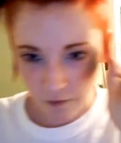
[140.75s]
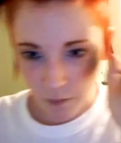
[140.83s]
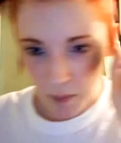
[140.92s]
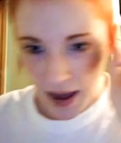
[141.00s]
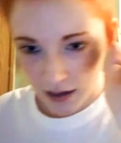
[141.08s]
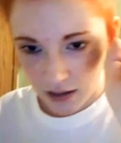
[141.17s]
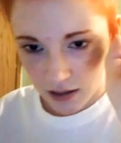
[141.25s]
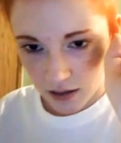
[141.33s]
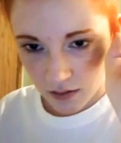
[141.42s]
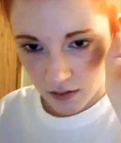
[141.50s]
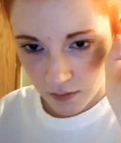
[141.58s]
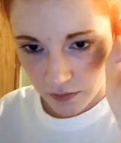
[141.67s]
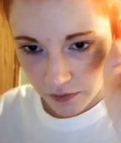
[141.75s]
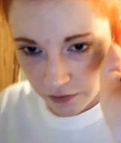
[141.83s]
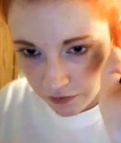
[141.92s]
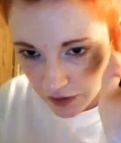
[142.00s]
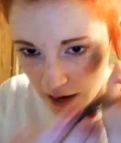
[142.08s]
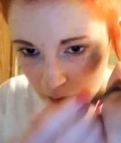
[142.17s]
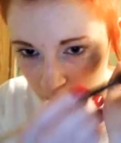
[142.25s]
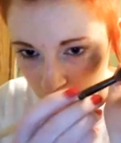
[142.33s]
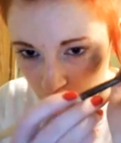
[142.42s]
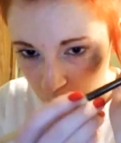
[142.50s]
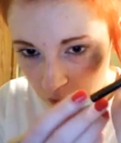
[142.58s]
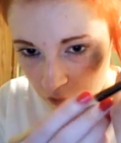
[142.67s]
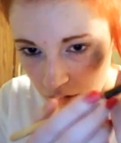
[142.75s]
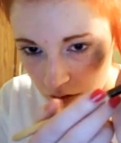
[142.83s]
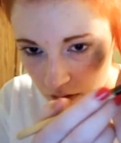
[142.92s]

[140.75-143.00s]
matte, flat purple,